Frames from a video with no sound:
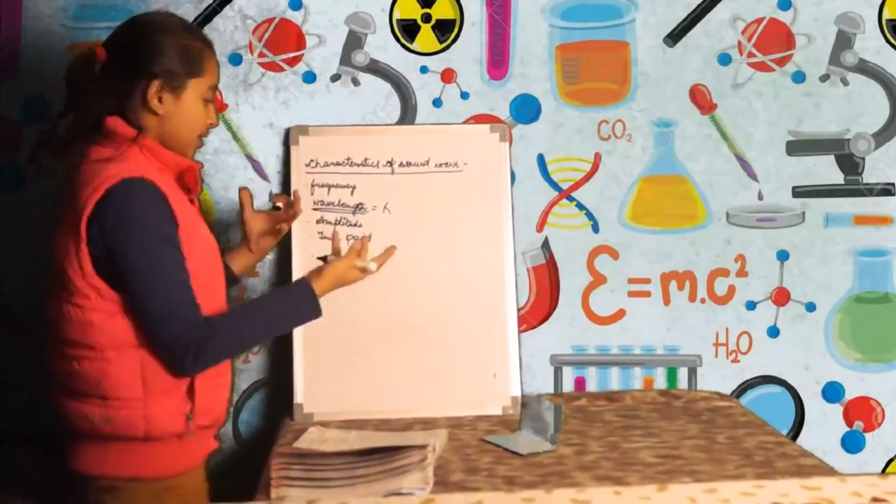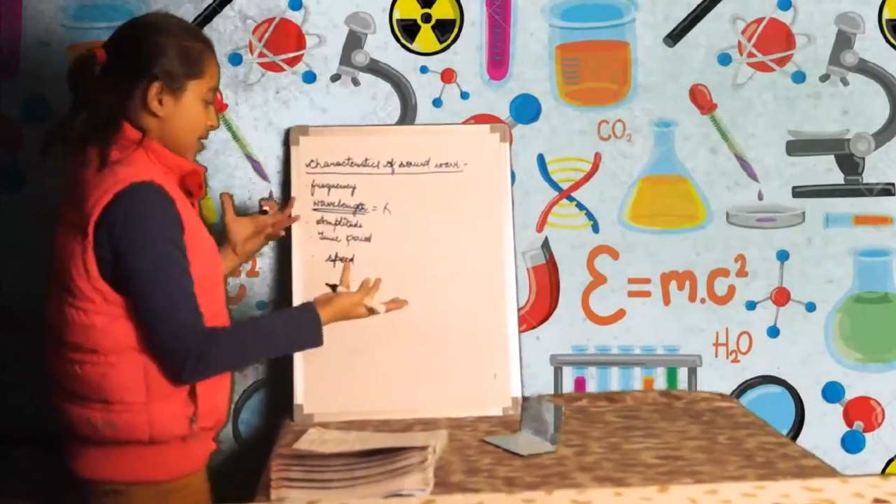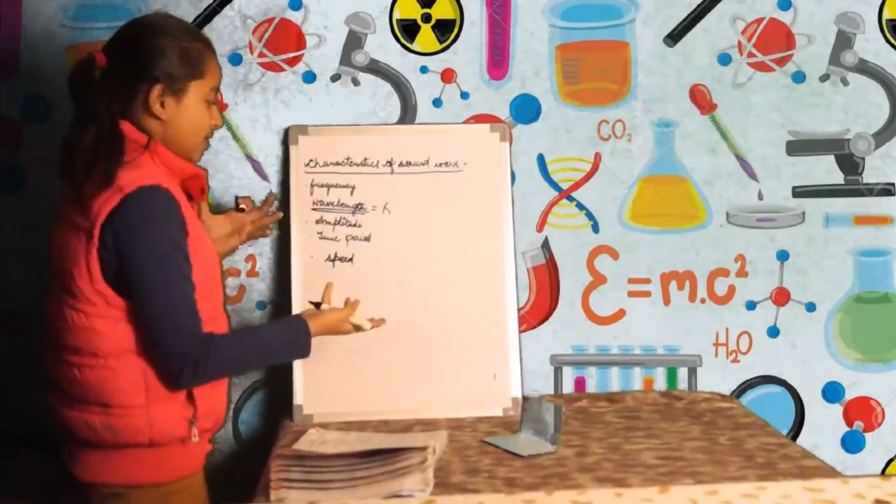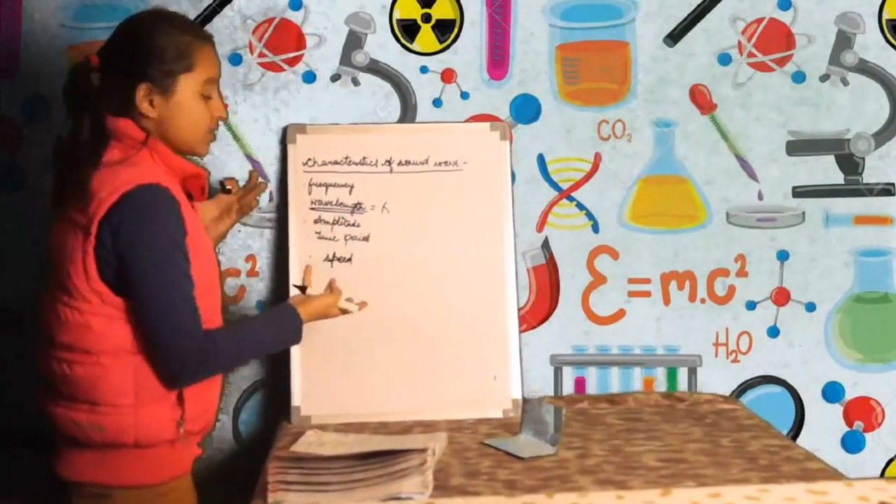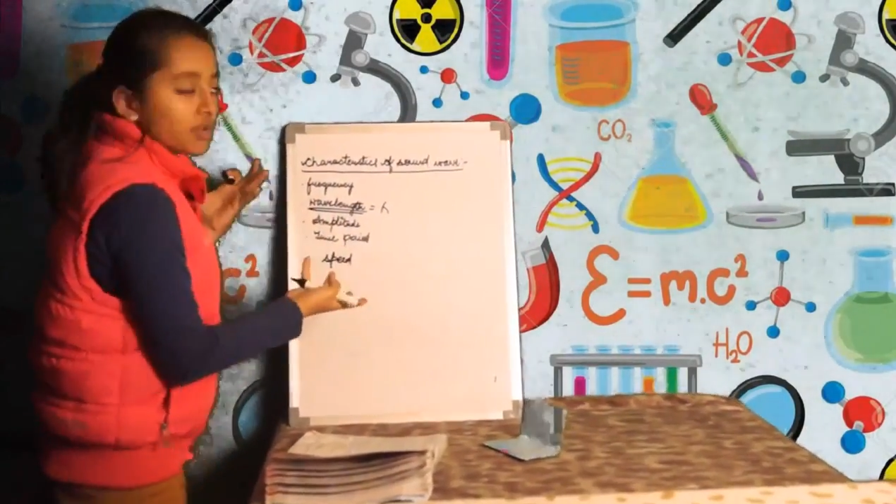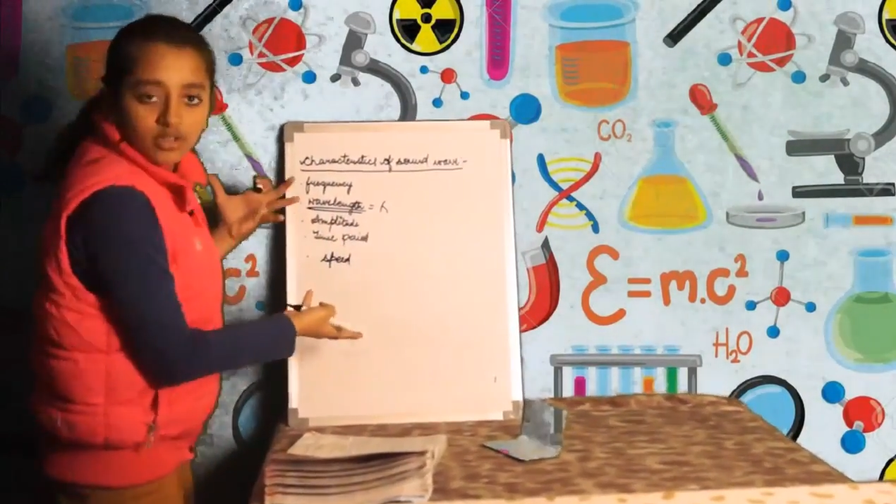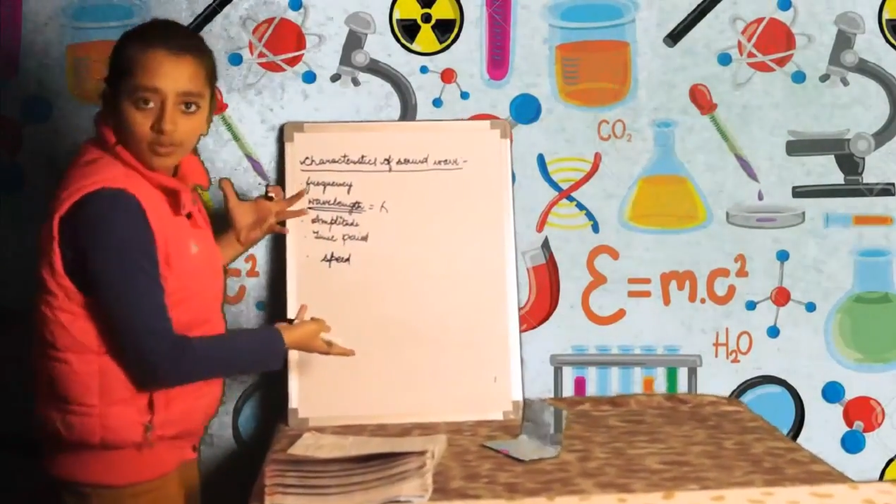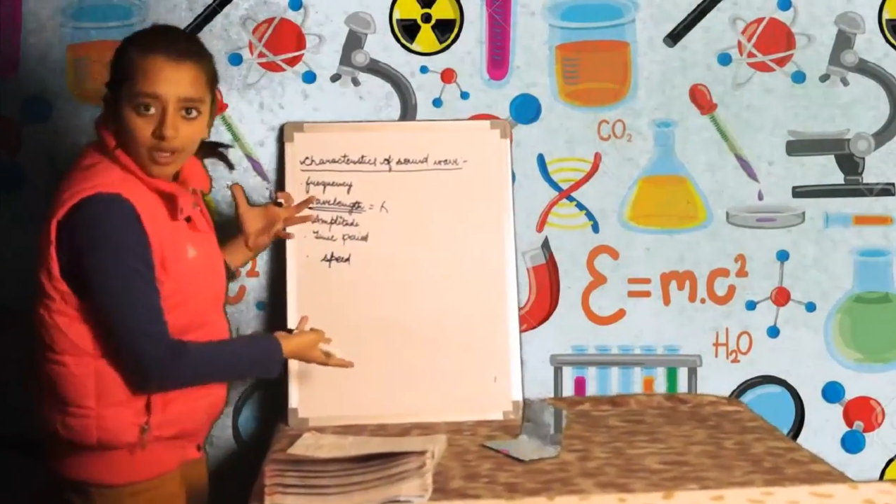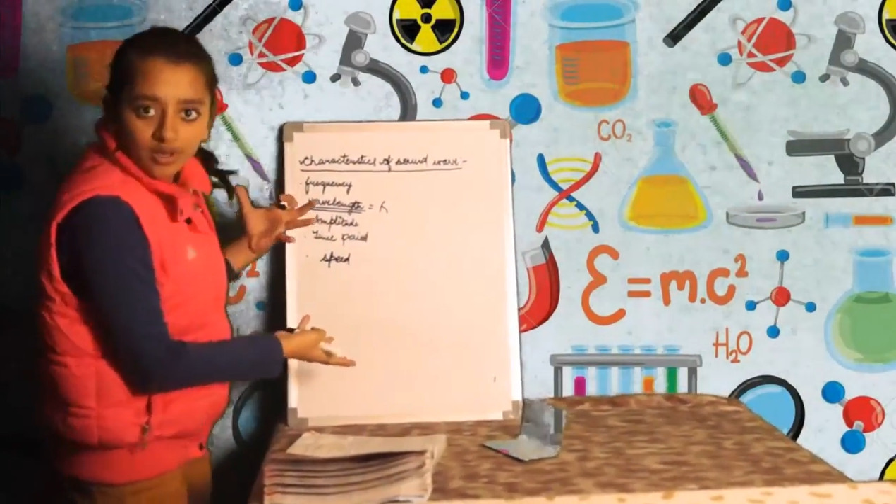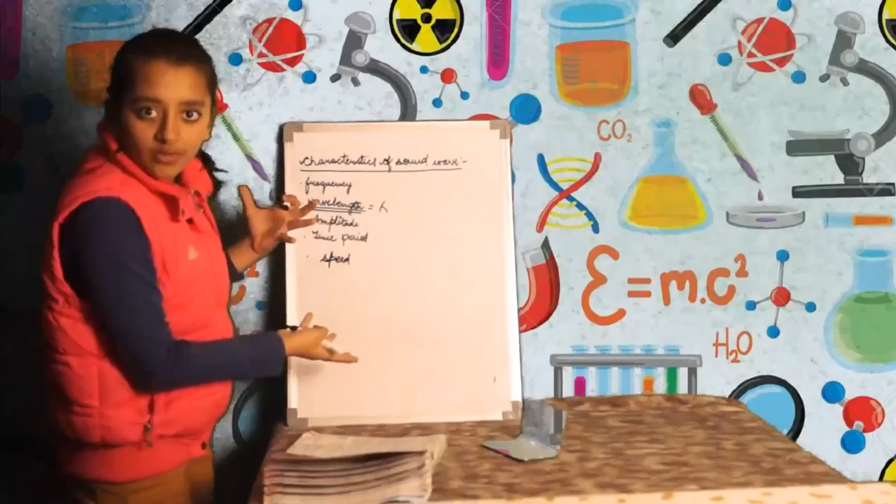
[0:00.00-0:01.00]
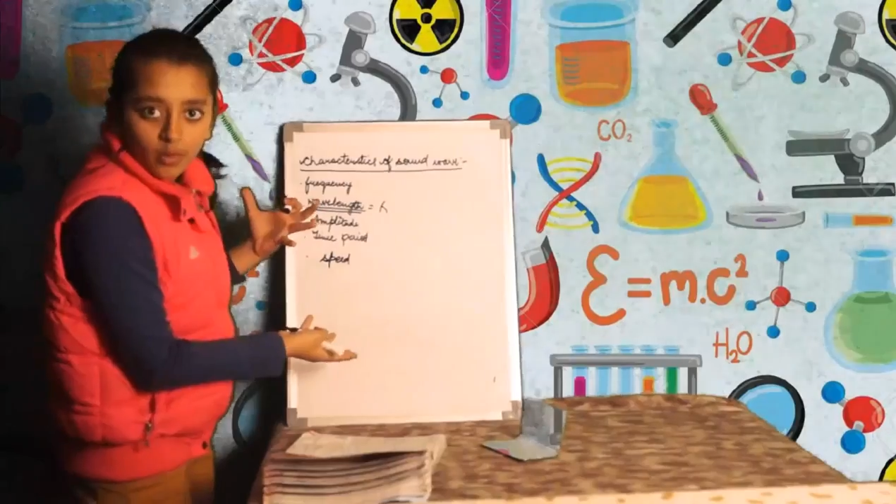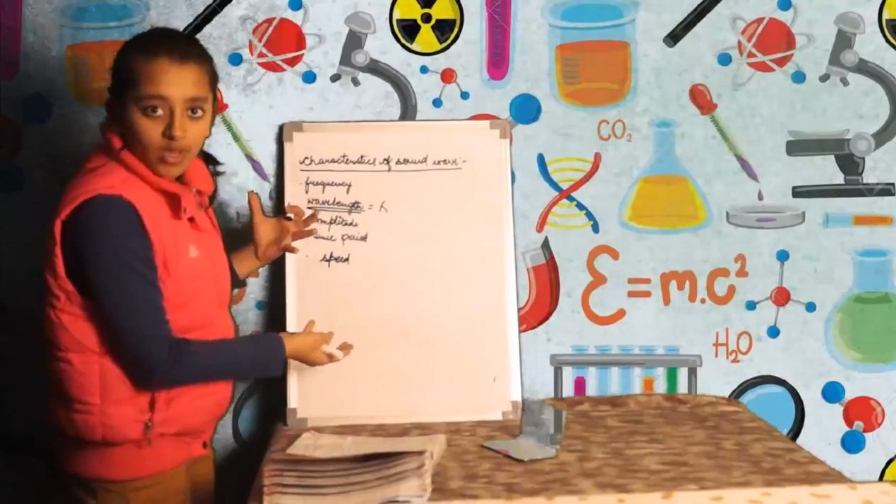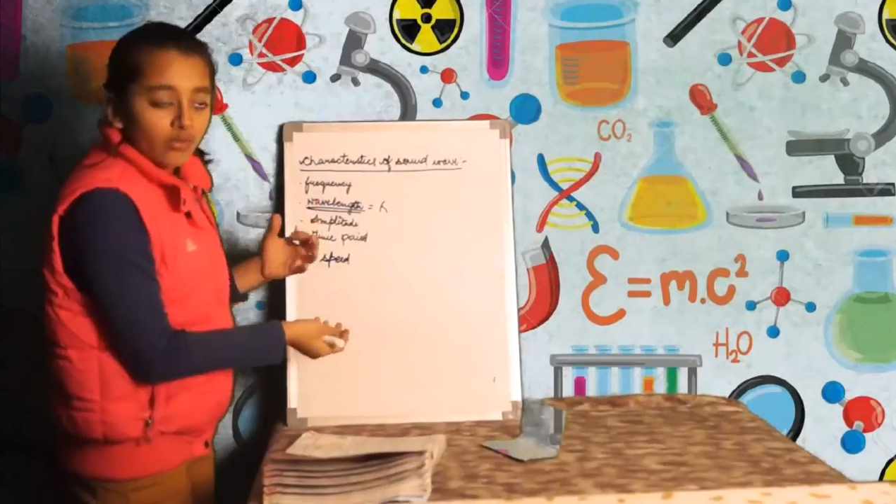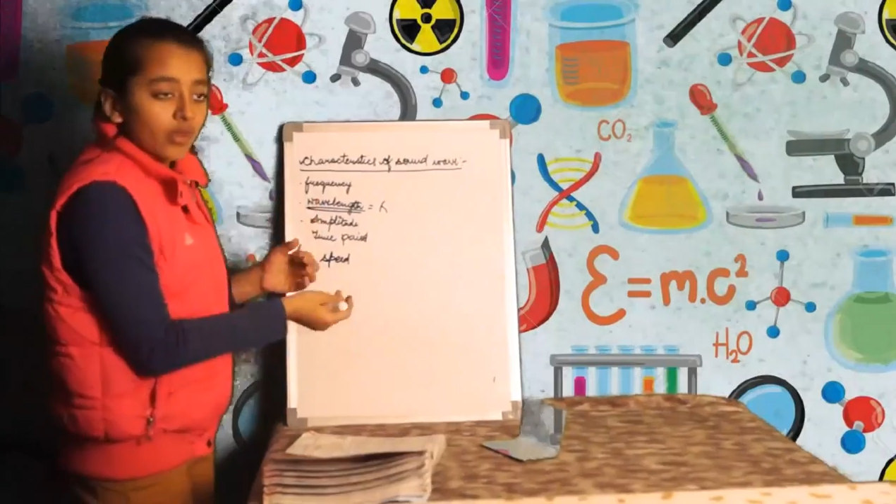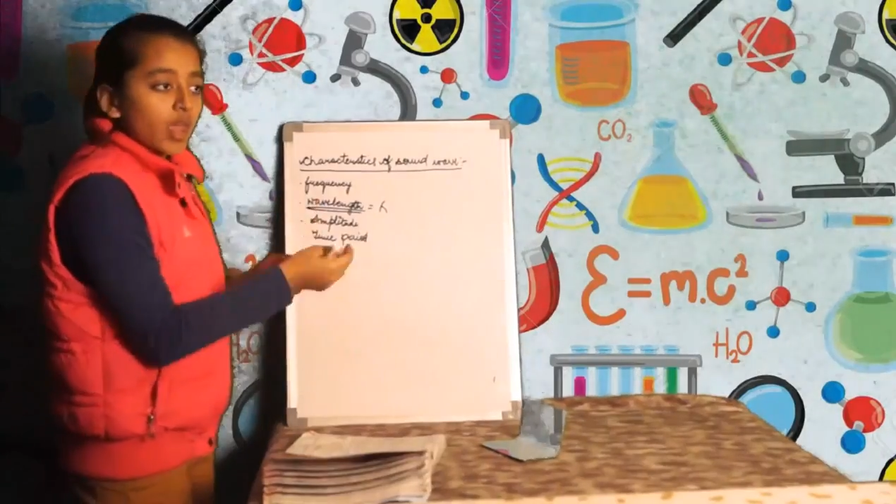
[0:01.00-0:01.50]
That is our speed of the
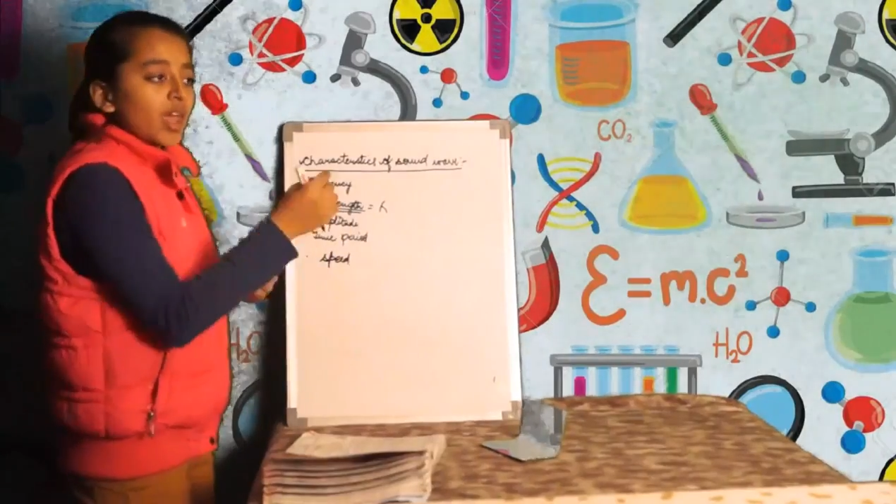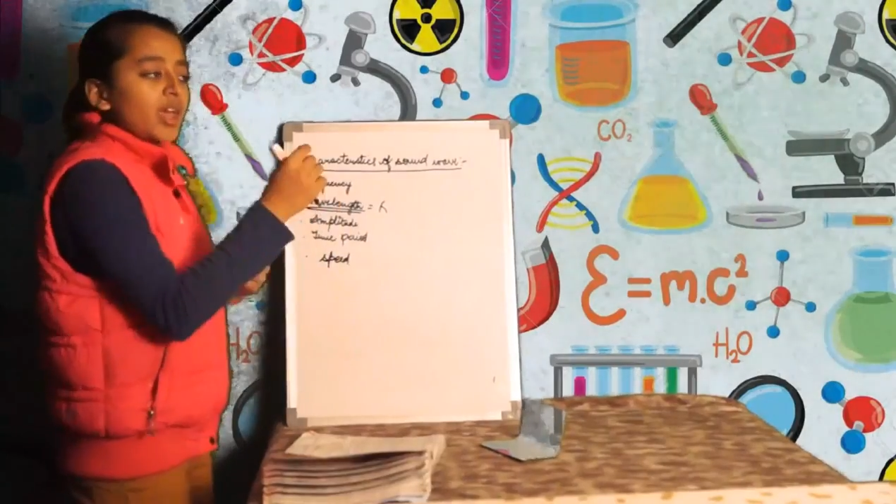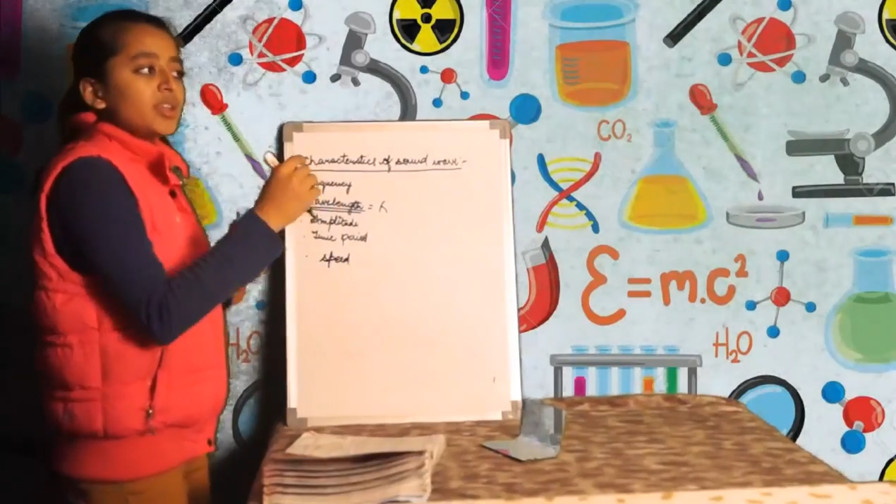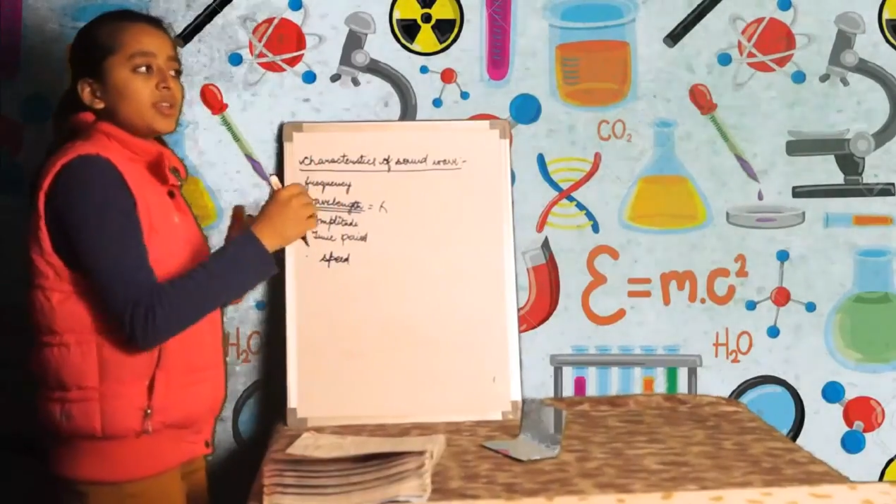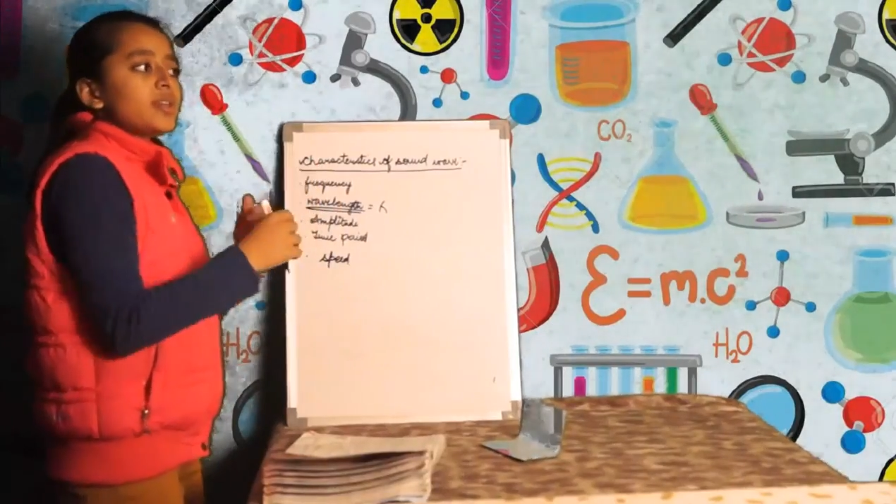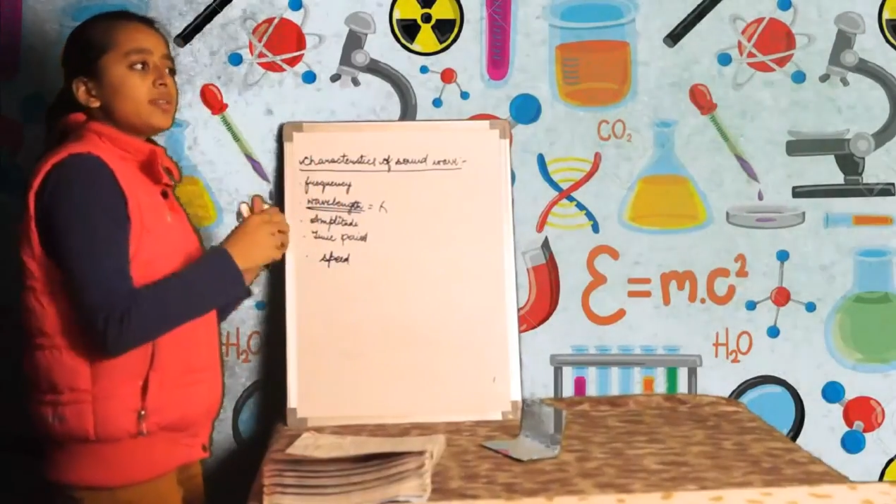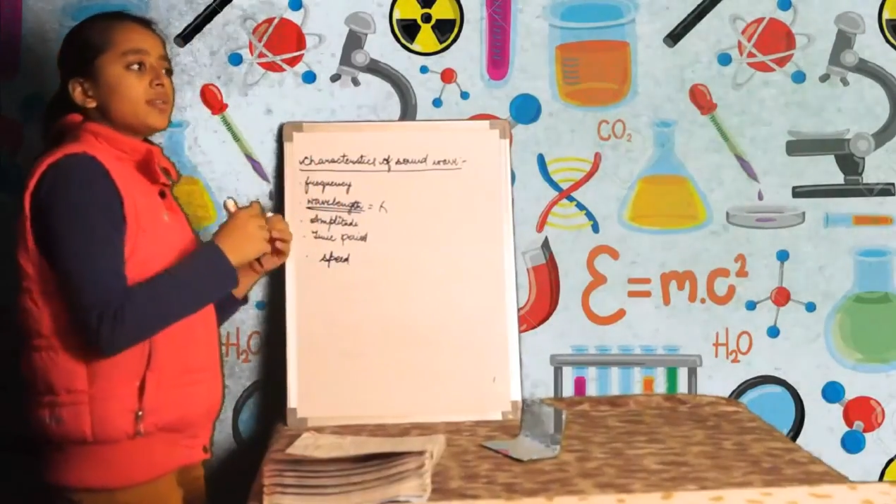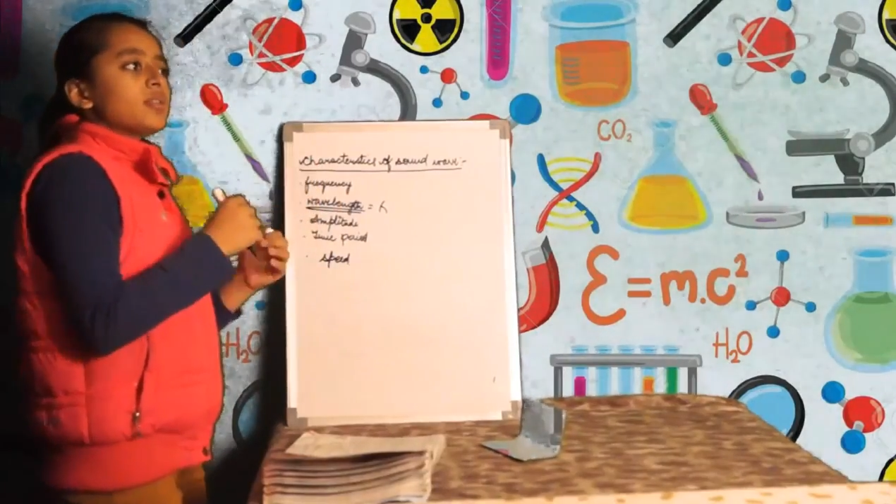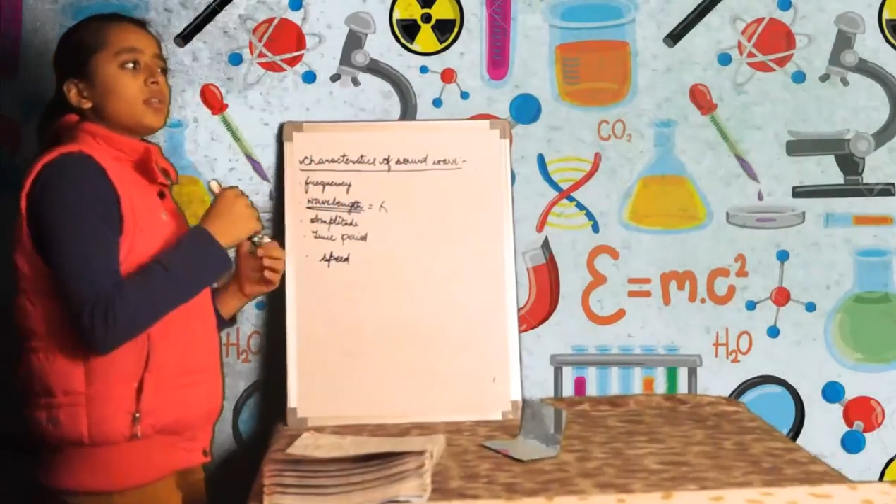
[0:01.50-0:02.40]
wave, and it is